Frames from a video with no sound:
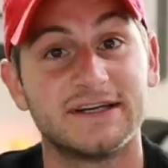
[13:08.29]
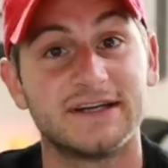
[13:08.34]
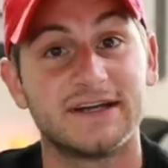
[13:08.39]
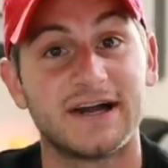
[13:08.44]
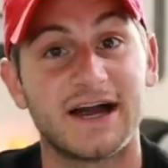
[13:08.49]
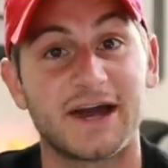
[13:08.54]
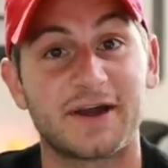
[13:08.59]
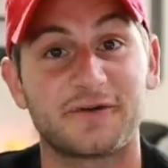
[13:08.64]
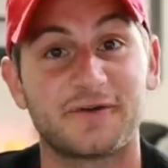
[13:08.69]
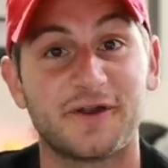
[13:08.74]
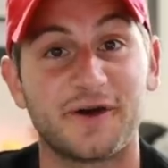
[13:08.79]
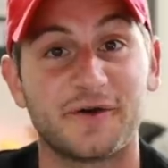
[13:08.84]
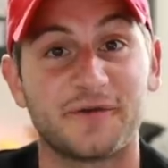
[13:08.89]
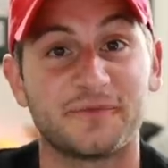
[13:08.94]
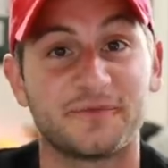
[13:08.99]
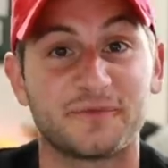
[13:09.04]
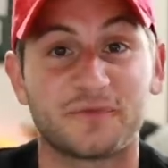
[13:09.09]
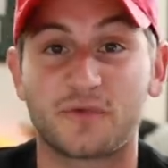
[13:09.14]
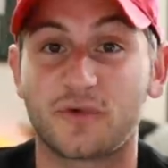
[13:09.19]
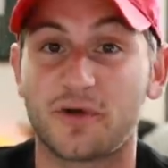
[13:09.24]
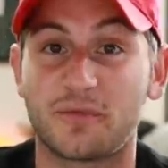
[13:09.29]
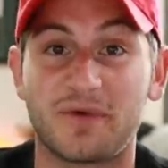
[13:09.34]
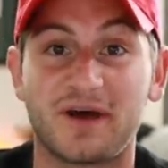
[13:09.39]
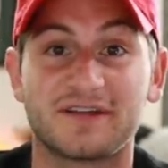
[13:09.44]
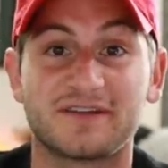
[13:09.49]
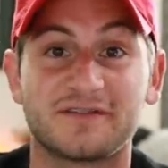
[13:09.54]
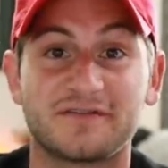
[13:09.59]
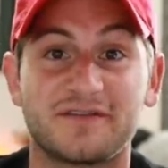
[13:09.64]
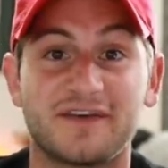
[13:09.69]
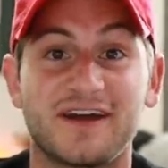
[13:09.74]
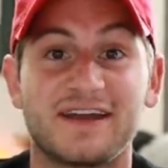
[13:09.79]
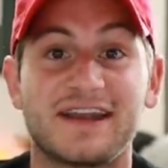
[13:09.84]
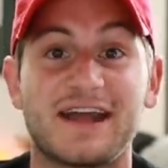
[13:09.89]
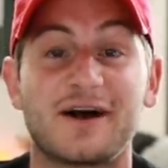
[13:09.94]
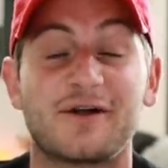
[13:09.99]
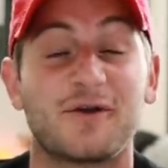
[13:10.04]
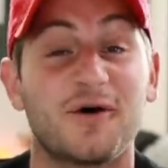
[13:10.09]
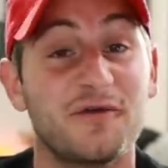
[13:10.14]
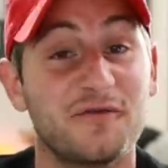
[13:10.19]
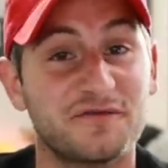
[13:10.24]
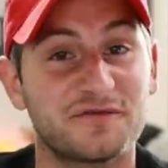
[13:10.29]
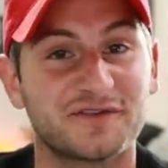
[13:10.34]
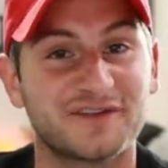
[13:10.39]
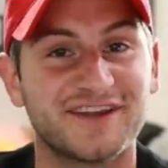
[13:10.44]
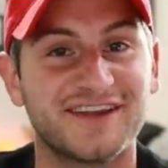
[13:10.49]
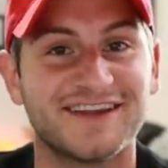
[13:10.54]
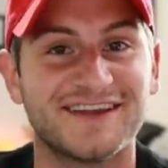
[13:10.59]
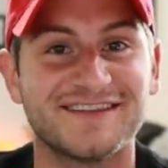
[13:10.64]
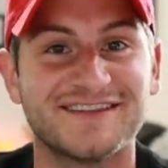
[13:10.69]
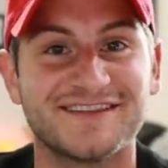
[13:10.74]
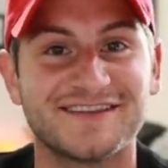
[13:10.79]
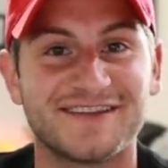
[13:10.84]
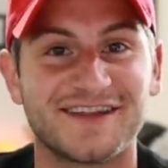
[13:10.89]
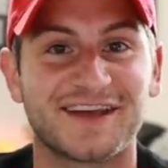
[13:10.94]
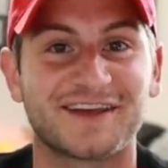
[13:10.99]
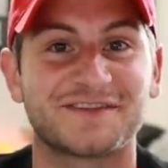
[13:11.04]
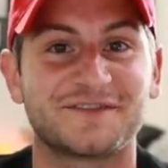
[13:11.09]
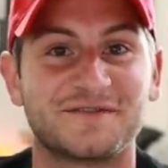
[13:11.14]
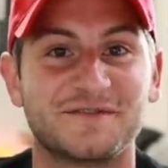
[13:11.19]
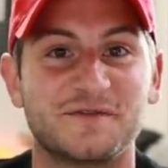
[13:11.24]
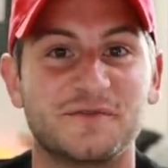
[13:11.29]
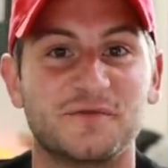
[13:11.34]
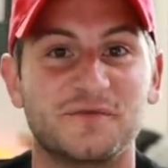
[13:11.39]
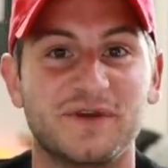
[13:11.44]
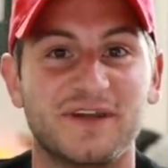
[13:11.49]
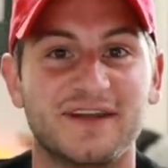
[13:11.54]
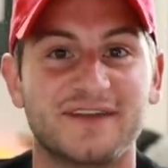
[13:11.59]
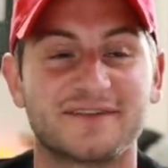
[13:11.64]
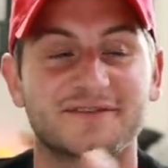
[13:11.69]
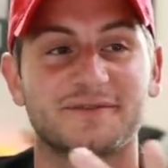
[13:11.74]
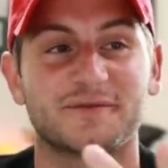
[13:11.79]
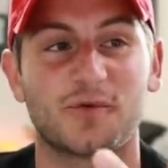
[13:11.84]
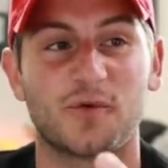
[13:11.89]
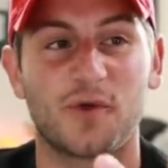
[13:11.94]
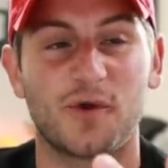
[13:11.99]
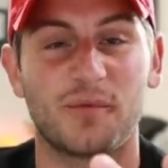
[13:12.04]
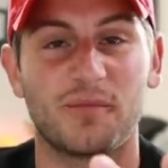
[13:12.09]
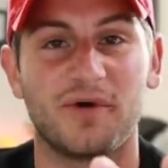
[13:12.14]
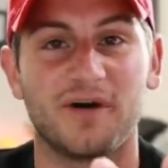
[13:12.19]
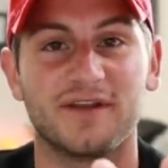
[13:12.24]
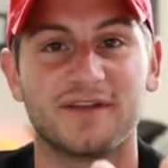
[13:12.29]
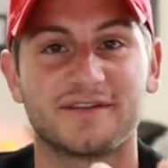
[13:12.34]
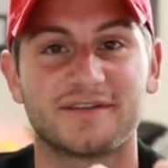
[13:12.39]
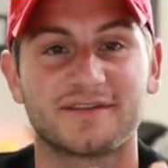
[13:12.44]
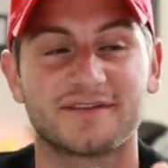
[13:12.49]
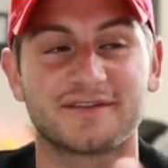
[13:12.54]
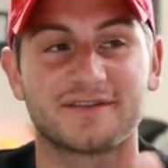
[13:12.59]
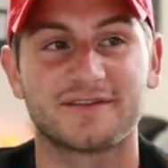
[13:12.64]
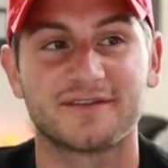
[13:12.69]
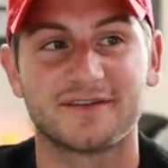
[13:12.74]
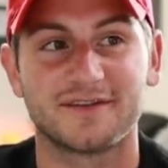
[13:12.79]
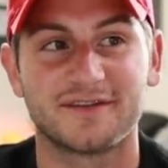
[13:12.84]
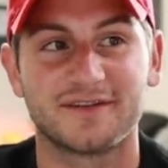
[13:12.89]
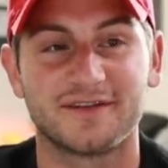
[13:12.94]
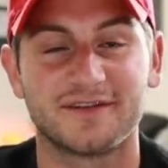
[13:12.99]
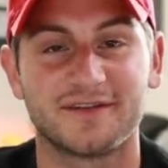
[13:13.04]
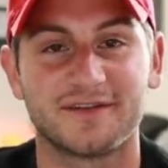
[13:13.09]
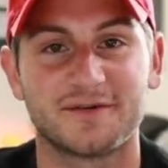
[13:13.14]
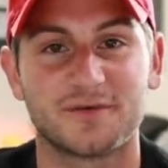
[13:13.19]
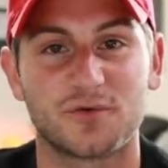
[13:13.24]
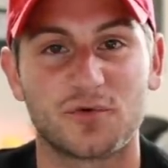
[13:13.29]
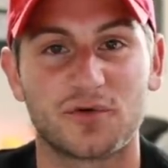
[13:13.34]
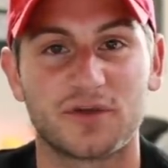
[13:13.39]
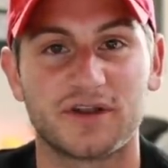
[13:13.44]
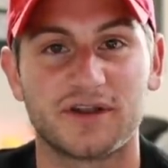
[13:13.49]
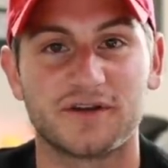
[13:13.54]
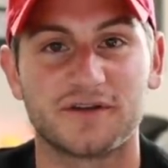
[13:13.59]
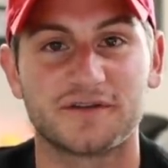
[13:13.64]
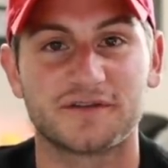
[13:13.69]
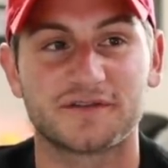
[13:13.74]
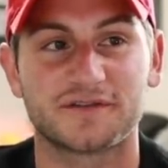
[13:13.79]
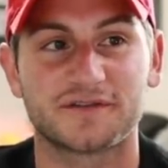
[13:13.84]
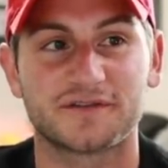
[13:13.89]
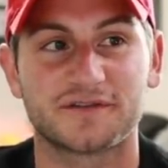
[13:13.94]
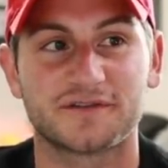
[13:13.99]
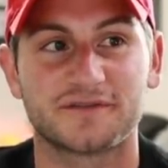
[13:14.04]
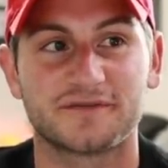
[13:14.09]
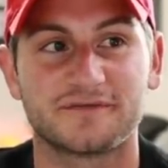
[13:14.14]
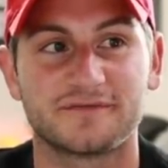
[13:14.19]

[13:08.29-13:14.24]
I don't know. We're about to find out, hopefully in the next few weeks or months or years.